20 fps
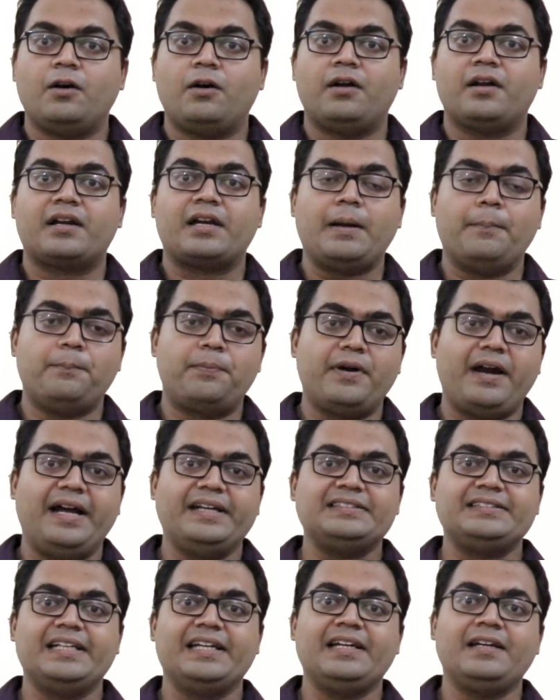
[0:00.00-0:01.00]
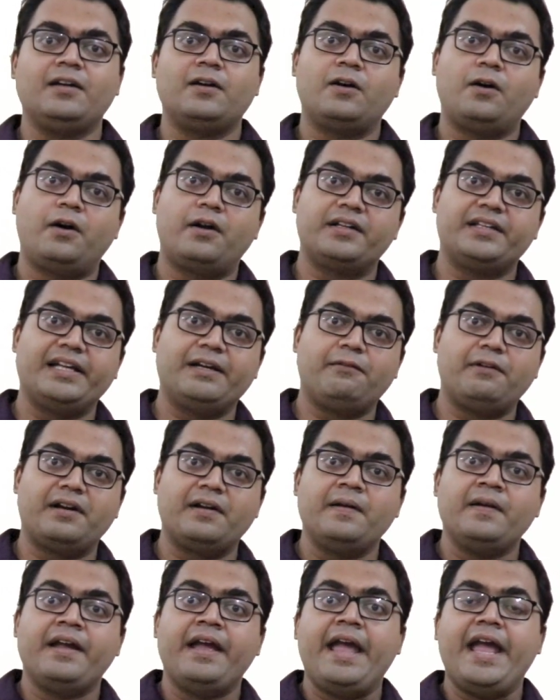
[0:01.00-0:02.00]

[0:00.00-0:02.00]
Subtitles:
or comprising or they were